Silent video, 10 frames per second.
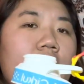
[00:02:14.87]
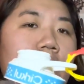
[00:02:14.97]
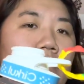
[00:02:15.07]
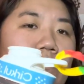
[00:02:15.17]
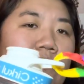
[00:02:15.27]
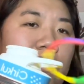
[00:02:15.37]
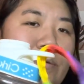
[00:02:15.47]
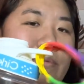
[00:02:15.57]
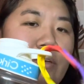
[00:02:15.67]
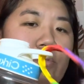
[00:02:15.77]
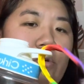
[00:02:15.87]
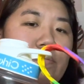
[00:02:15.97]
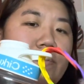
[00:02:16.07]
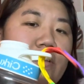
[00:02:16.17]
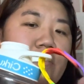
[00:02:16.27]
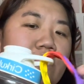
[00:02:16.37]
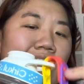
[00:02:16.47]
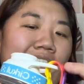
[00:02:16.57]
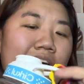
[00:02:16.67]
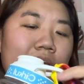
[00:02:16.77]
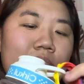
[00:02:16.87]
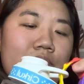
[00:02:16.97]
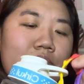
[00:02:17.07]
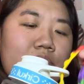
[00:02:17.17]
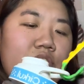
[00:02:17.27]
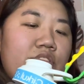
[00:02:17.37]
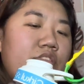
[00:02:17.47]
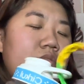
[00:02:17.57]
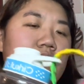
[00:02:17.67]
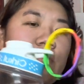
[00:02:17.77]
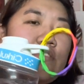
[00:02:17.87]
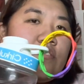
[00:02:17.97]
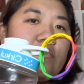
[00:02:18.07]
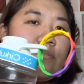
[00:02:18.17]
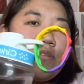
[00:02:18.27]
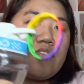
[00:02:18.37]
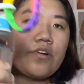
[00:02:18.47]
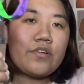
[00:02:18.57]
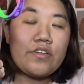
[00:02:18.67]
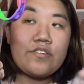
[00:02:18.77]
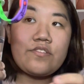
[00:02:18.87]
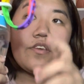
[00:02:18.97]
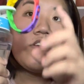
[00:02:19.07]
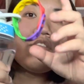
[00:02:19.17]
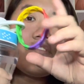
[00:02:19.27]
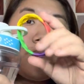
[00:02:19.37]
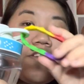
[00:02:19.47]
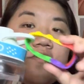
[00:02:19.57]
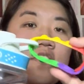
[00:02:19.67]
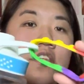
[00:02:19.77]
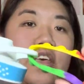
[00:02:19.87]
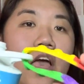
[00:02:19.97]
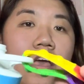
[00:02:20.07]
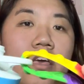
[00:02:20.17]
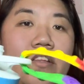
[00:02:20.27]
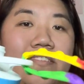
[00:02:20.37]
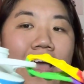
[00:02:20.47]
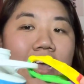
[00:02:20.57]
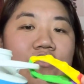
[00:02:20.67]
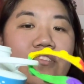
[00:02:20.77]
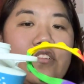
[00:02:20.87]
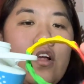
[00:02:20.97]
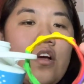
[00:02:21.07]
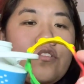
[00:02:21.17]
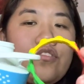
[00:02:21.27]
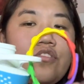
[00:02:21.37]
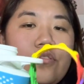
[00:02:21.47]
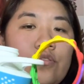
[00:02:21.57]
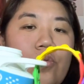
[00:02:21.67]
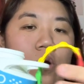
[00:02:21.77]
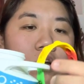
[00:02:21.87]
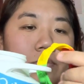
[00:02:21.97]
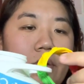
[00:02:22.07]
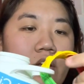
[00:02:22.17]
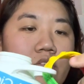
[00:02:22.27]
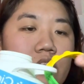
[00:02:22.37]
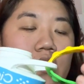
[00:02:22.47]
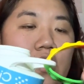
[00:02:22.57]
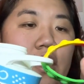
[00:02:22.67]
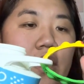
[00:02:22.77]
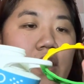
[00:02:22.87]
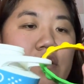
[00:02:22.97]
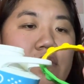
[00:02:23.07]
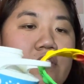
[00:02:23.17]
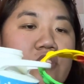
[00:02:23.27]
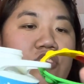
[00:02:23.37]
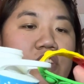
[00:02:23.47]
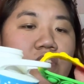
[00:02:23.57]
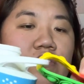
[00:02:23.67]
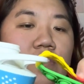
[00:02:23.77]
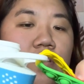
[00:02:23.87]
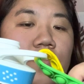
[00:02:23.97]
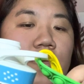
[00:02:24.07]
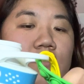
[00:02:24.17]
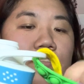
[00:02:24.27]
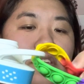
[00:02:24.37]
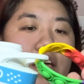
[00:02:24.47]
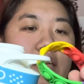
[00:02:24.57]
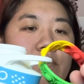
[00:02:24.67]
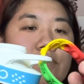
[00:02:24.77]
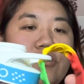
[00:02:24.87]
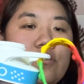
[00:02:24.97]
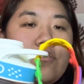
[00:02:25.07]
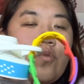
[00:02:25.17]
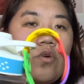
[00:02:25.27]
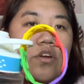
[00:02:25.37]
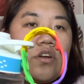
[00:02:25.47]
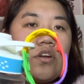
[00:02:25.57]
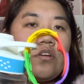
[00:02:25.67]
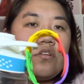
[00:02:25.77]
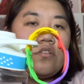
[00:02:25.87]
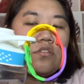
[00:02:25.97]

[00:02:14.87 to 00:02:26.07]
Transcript: we're gonna make it work because I'm too lazy to return this. So basically, I attached it onto the water bottle, and the gist of it, I should have ordered,